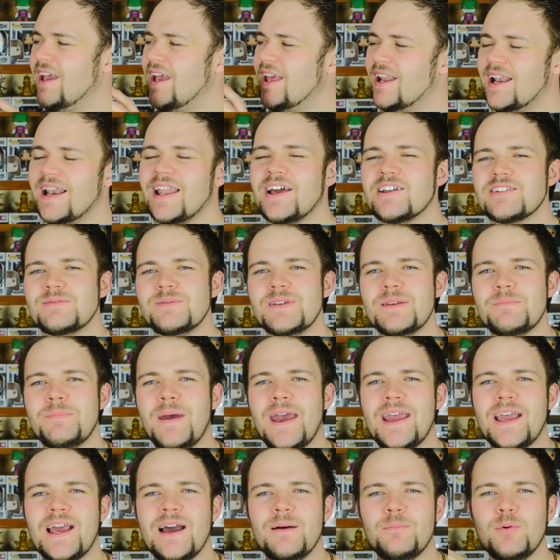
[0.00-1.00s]
It allows me to
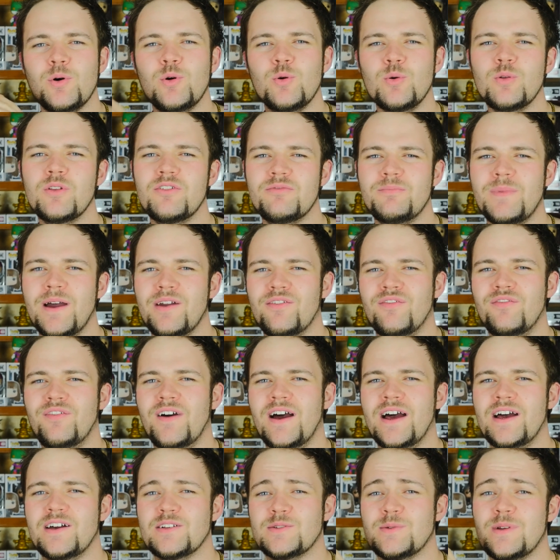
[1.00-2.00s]
back up all of my
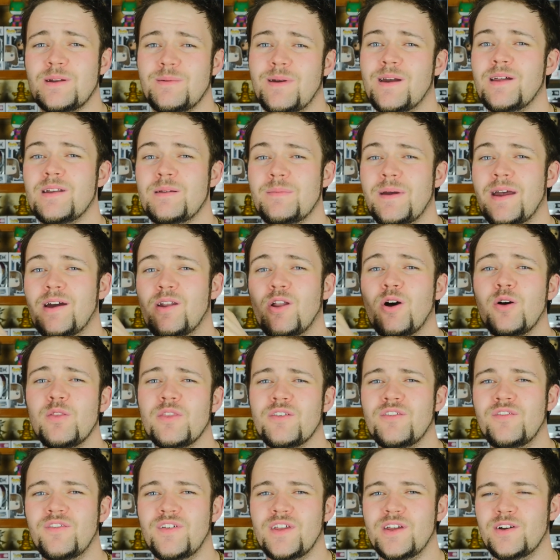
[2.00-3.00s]
files when I'm out and about on
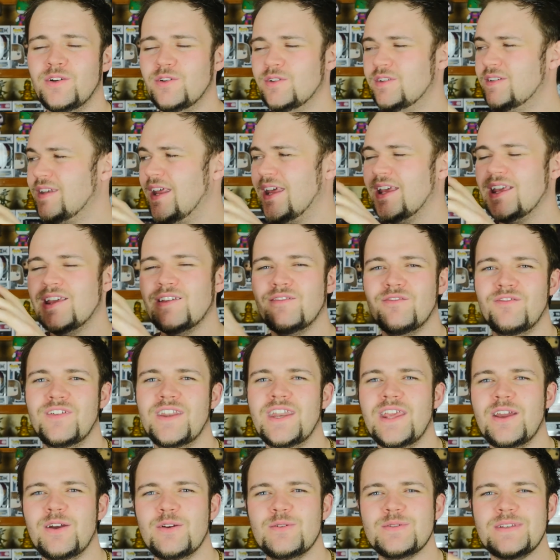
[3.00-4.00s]
the field, taking
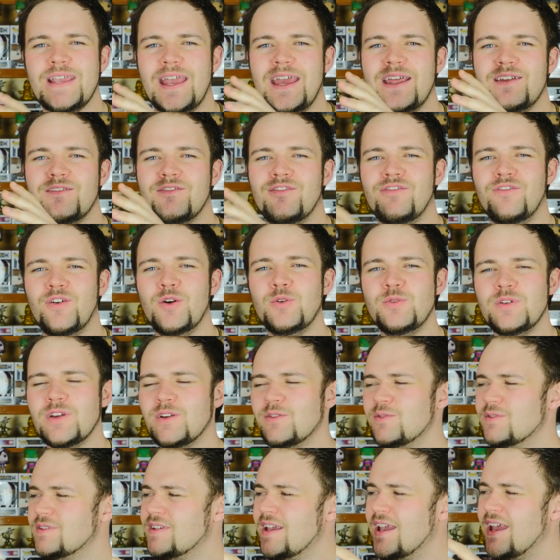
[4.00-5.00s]
videos and
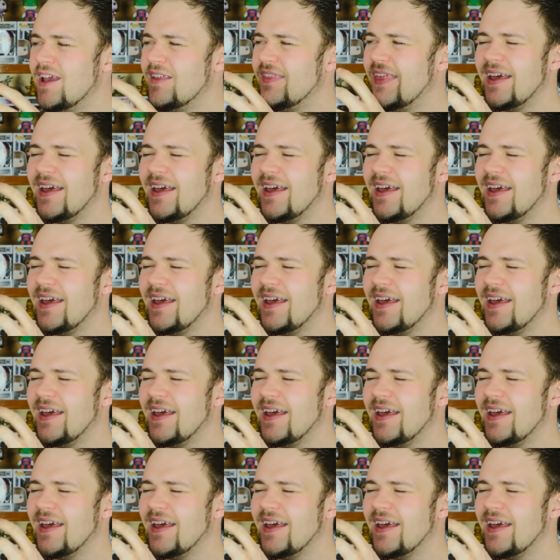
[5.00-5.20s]
photos.